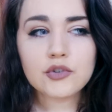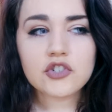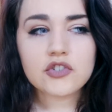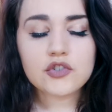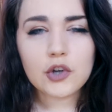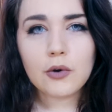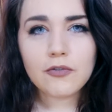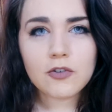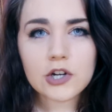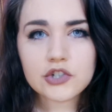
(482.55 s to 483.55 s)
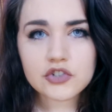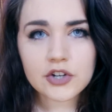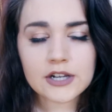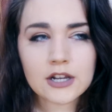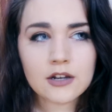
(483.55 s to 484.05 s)
was just so
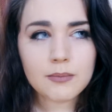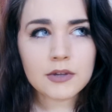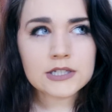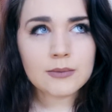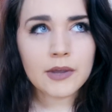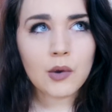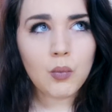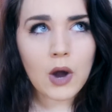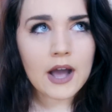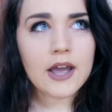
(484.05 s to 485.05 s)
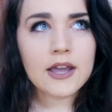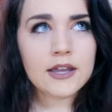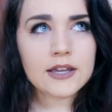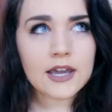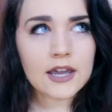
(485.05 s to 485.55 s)
frustrated because I'm like,
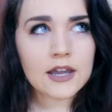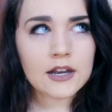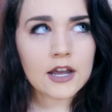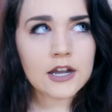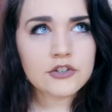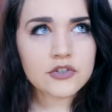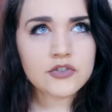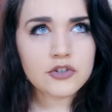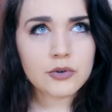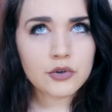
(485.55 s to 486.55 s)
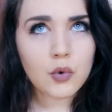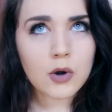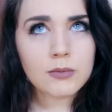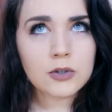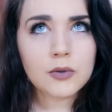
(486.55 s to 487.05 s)
why can't I just do a
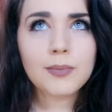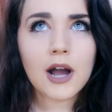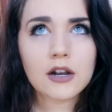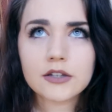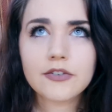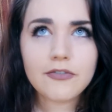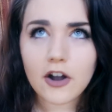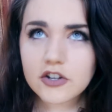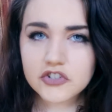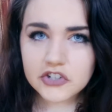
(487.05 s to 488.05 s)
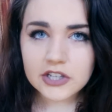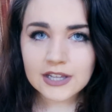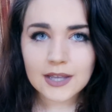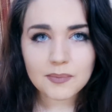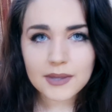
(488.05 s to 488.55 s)
normal bodily function
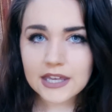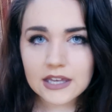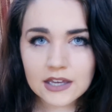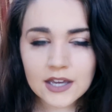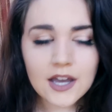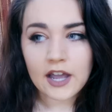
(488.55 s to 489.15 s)
like pee?